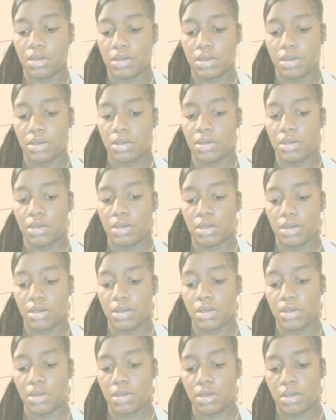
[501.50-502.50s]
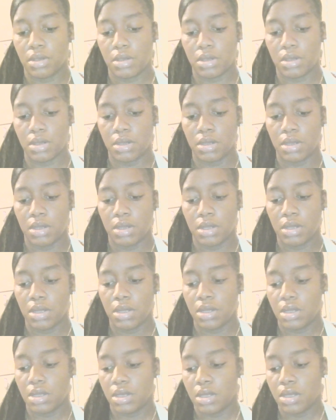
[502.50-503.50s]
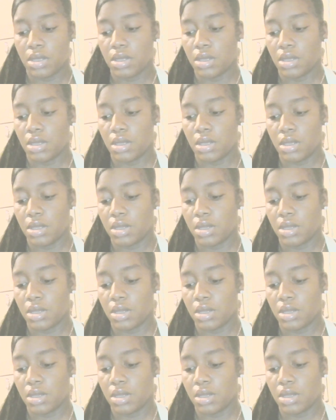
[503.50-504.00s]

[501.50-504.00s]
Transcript: No one is speaking in this clip.